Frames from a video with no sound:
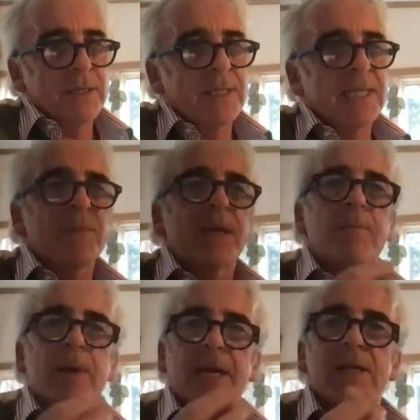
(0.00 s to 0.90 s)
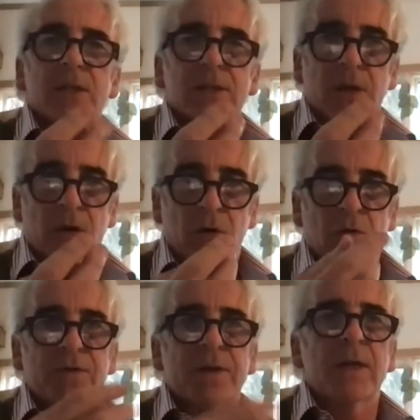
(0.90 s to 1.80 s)
something being
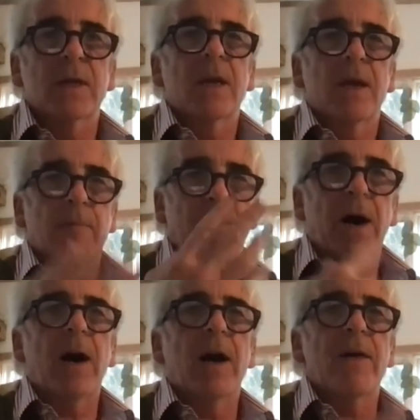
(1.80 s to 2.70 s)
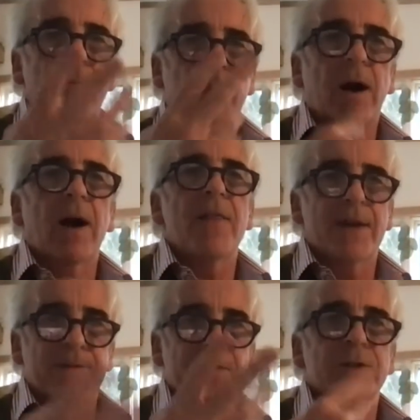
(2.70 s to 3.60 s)
dissolved by
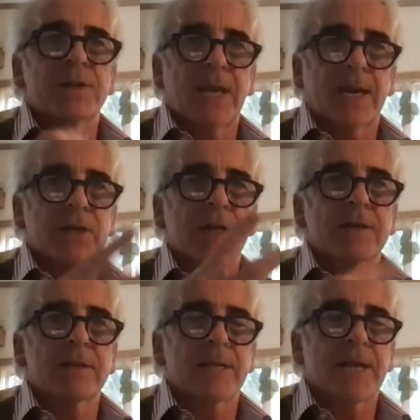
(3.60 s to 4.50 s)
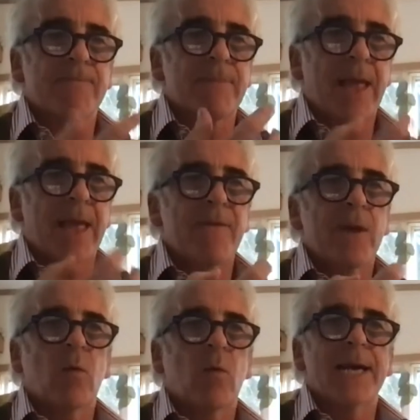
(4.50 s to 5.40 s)
that first section. Some heavy
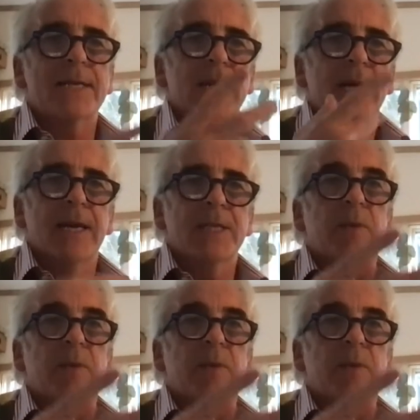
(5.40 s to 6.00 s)
weight is